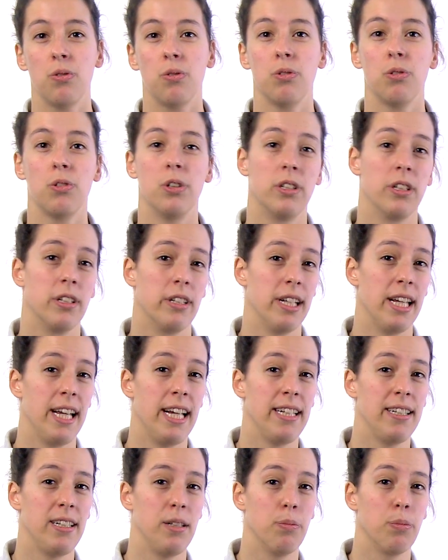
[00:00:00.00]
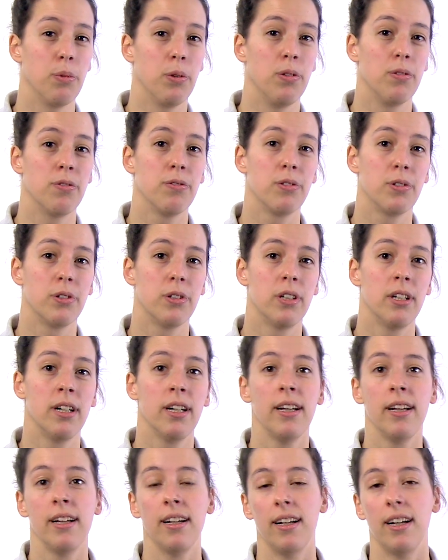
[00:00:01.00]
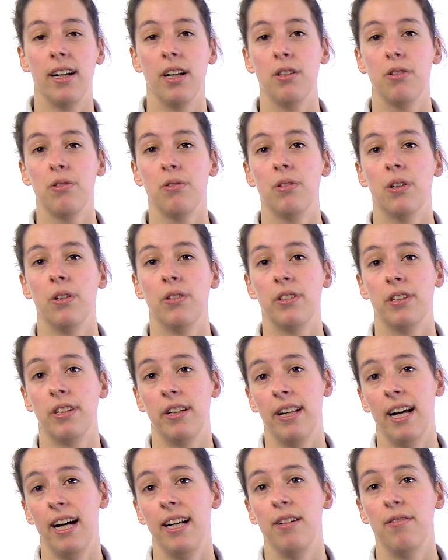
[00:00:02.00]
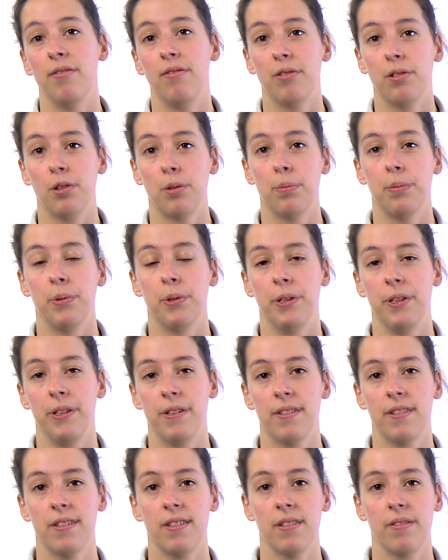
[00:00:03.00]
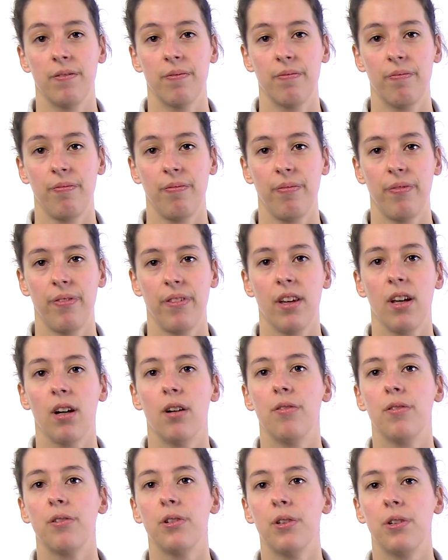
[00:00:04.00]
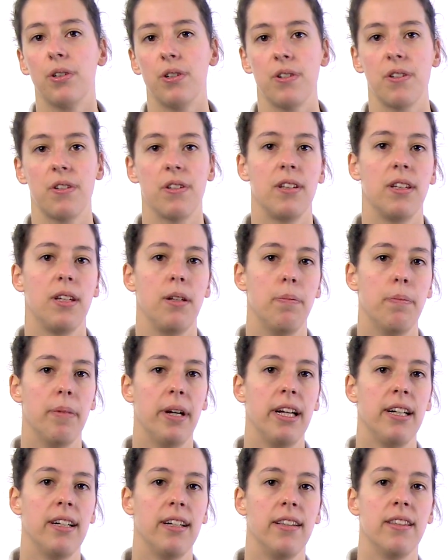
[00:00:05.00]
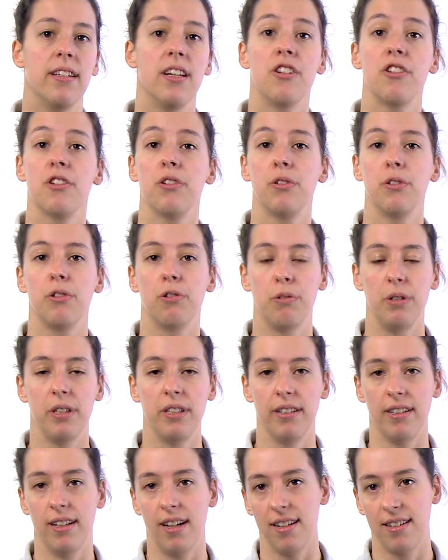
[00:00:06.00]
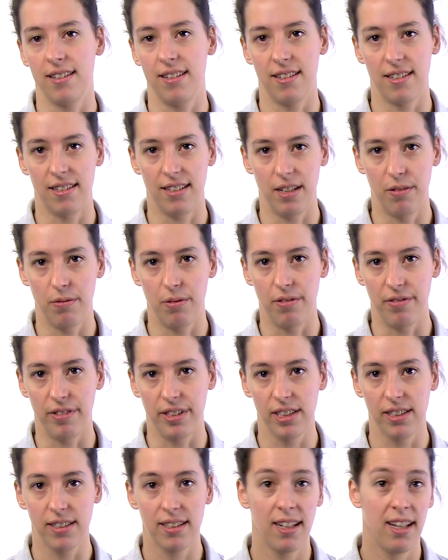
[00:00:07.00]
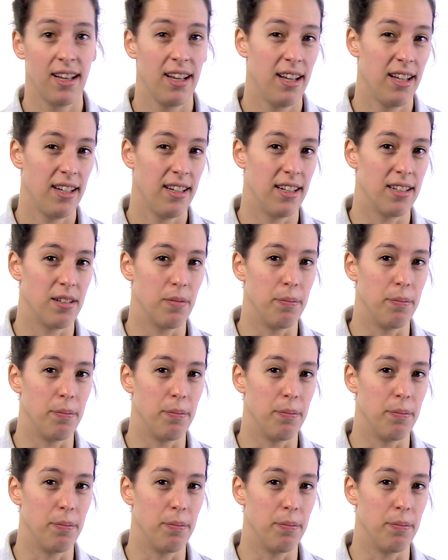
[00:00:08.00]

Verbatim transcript: two hundred eighteen point four and two hundred ninety-four points. Of course, the main intention to treat analysis then revealed that